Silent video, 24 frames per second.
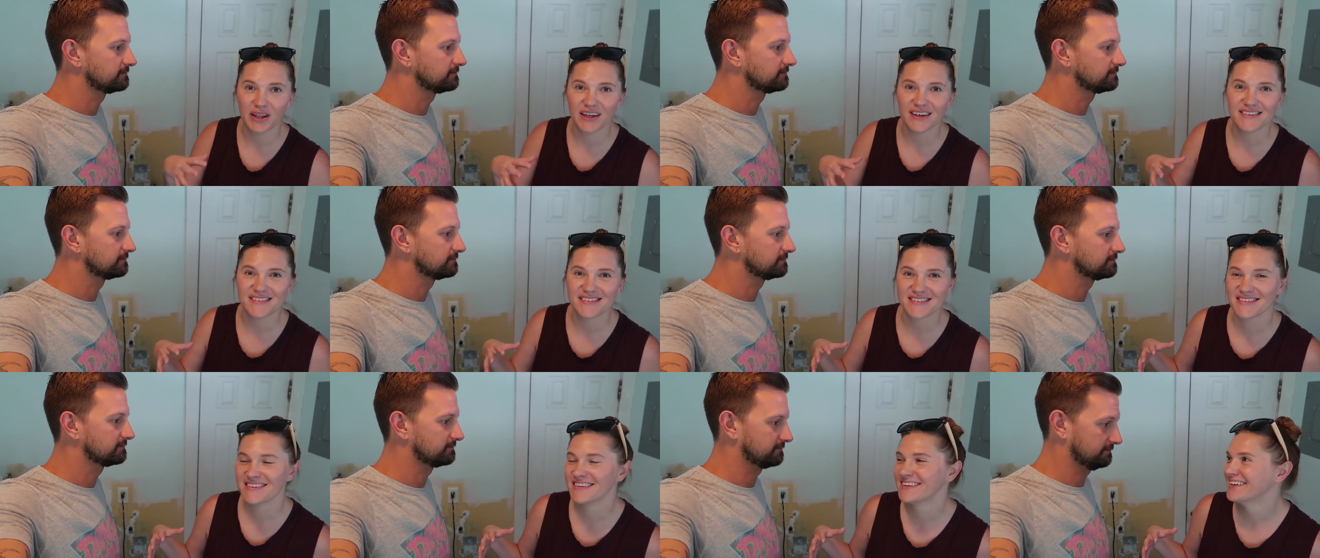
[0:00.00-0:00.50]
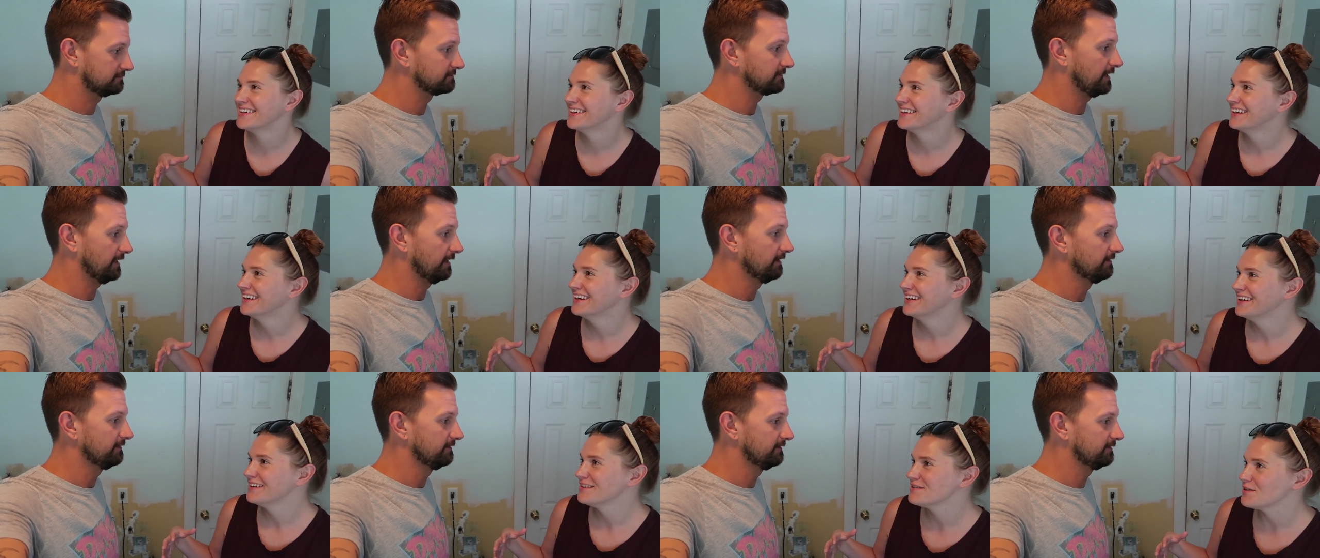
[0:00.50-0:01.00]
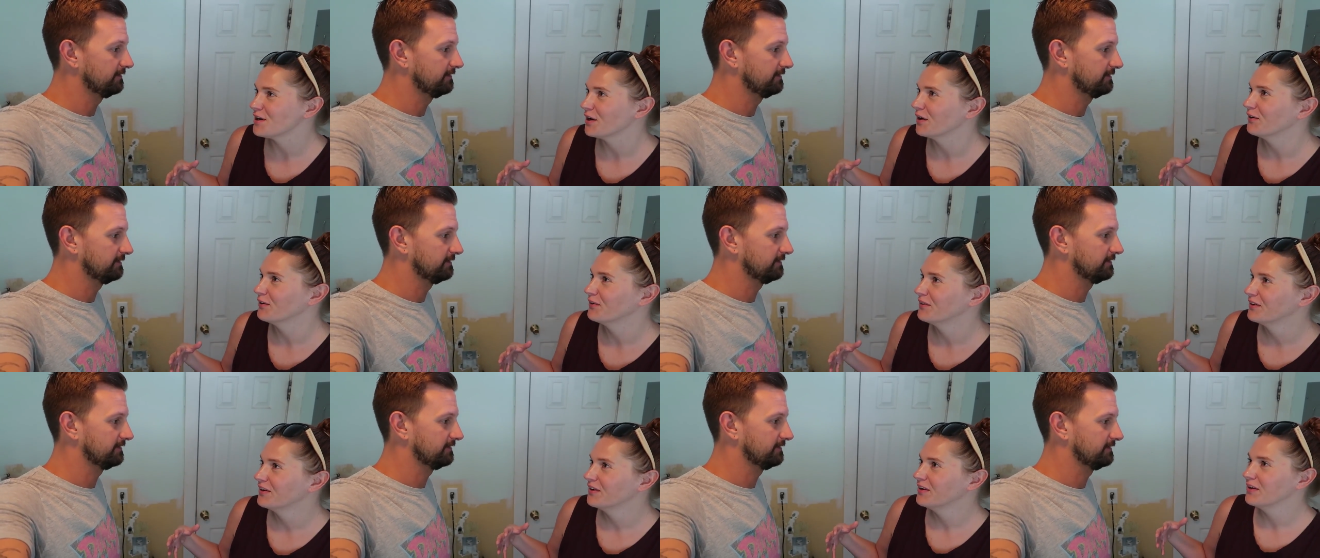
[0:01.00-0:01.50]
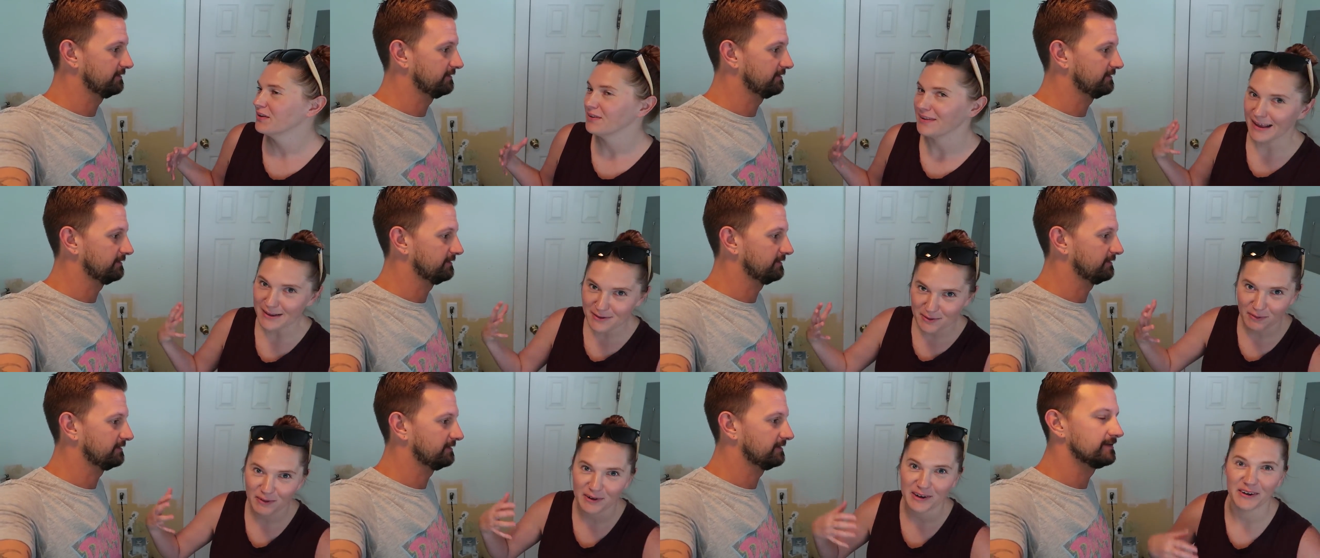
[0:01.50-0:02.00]
Speaker 1: please. Yeah. So
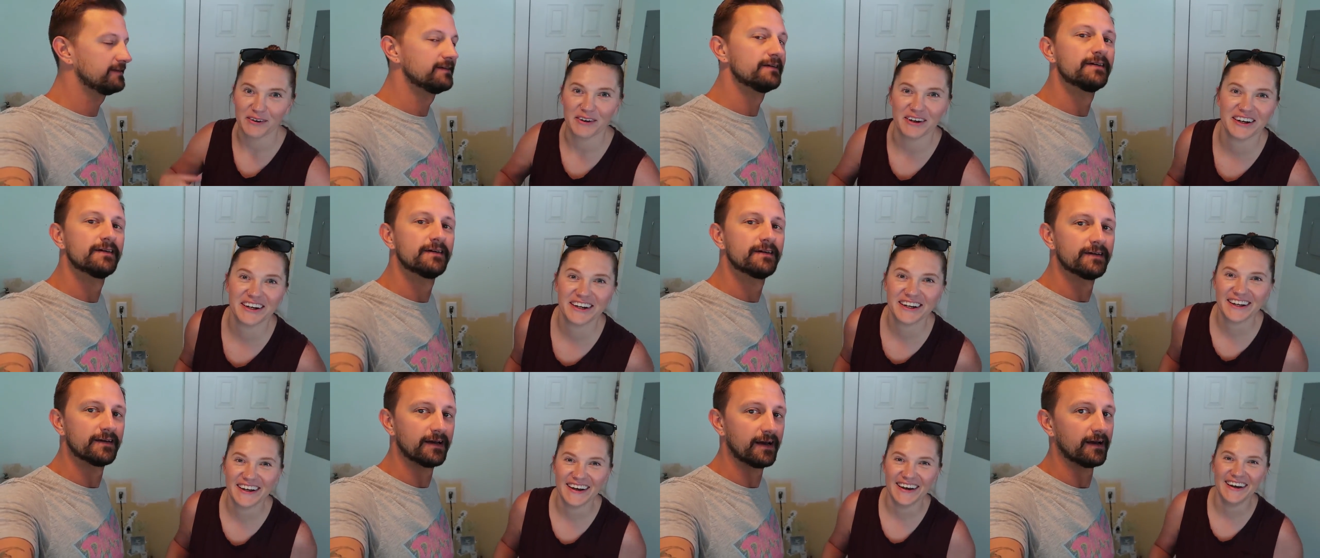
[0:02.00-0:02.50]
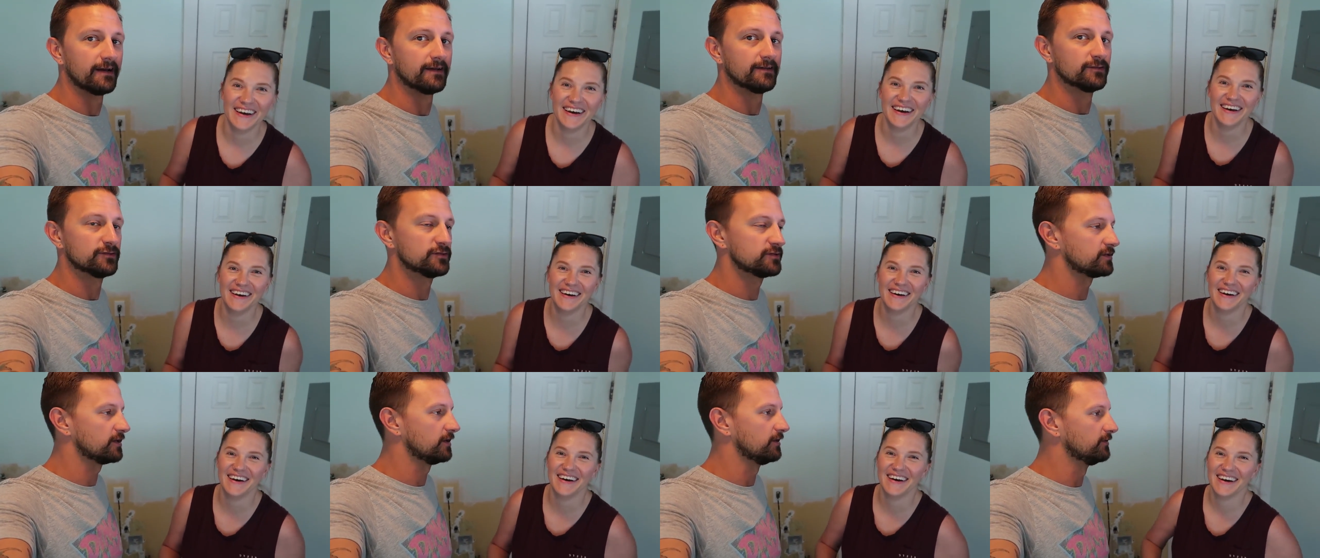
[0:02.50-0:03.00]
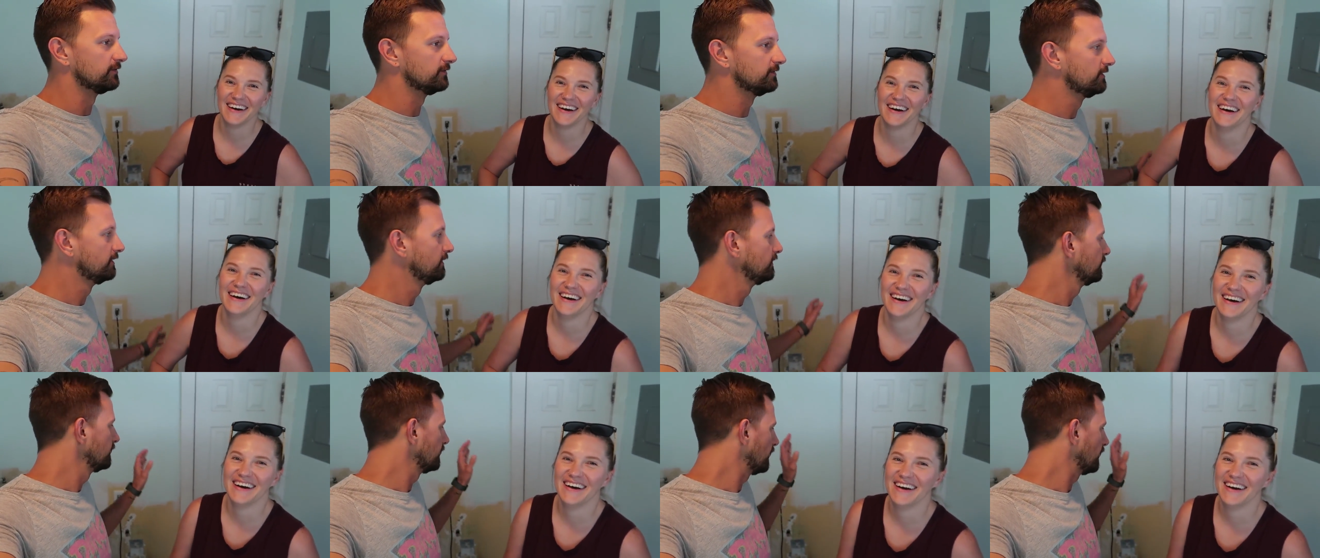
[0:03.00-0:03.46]
that's what we're doing.
Speaker 2: Yeah. So